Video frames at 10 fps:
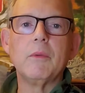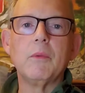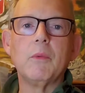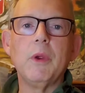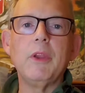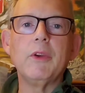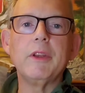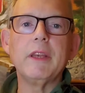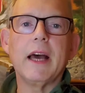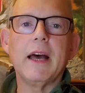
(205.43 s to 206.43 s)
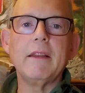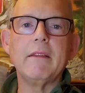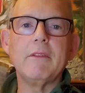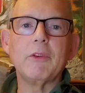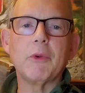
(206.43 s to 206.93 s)
We could not
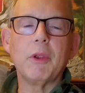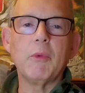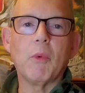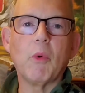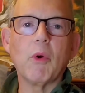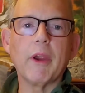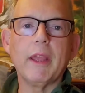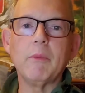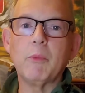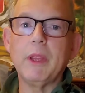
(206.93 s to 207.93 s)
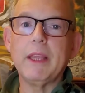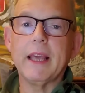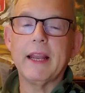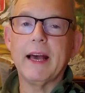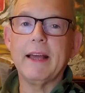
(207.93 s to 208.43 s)
during war, and we
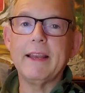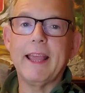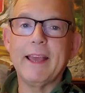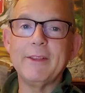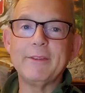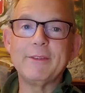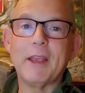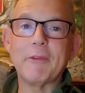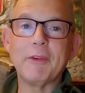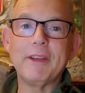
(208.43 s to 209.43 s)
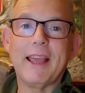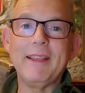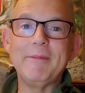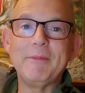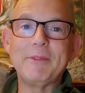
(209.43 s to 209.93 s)
cannot as
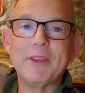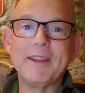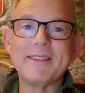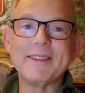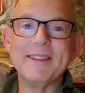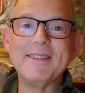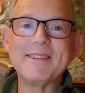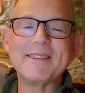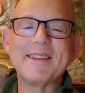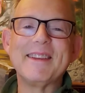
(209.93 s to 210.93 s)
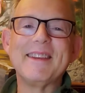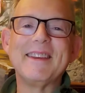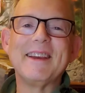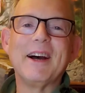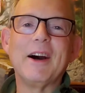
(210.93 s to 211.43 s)
everyday citizens
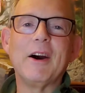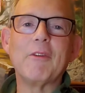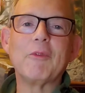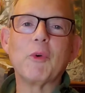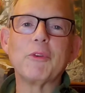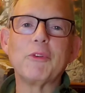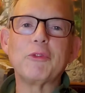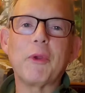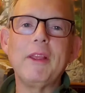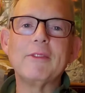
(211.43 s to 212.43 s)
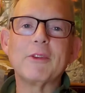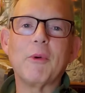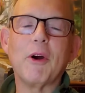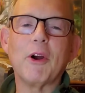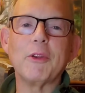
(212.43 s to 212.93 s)
afford to train
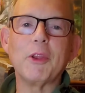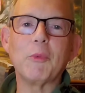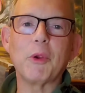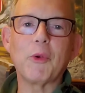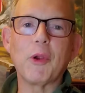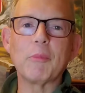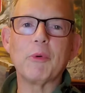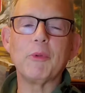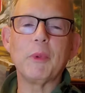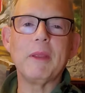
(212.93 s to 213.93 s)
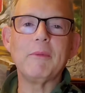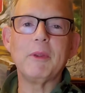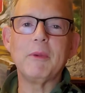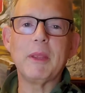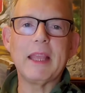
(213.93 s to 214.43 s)
so hard that we're crippled.
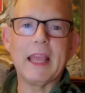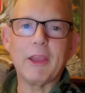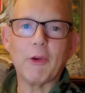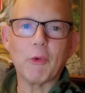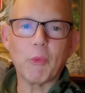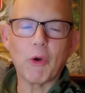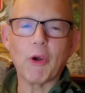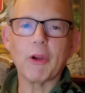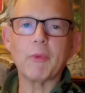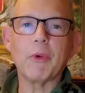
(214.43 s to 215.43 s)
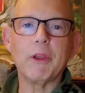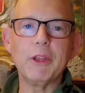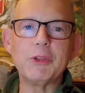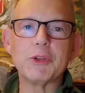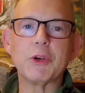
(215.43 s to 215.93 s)
We can't go to work, we're
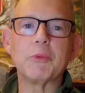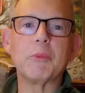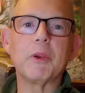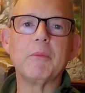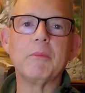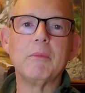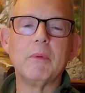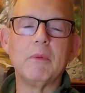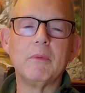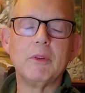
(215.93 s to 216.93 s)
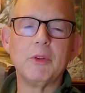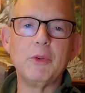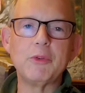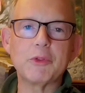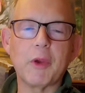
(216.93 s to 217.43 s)
injured, we
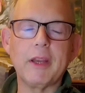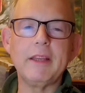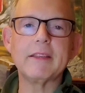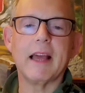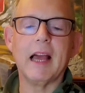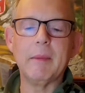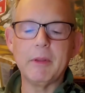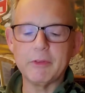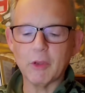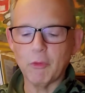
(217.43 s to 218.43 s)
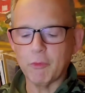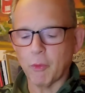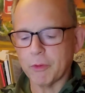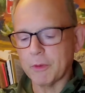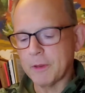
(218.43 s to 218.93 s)
lose training time, and so forth.